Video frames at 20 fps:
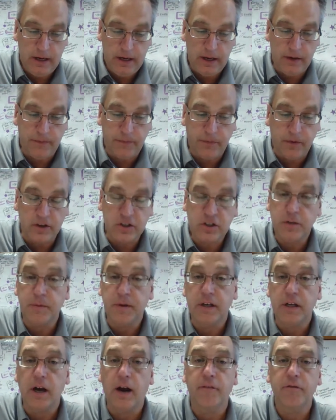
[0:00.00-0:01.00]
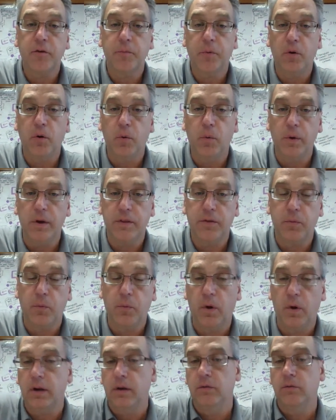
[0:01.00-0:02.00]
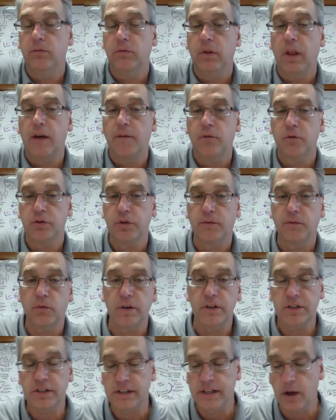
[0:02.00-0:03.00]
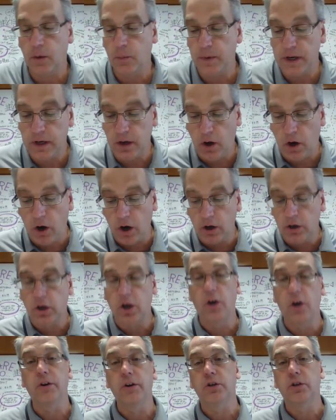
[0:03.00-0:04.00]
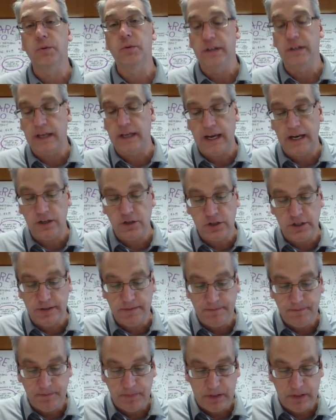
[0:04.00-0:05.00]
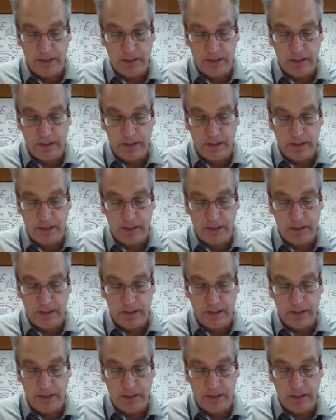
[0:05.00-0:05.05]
and for us to be comfortable with what levels of risk that we are going to engage in,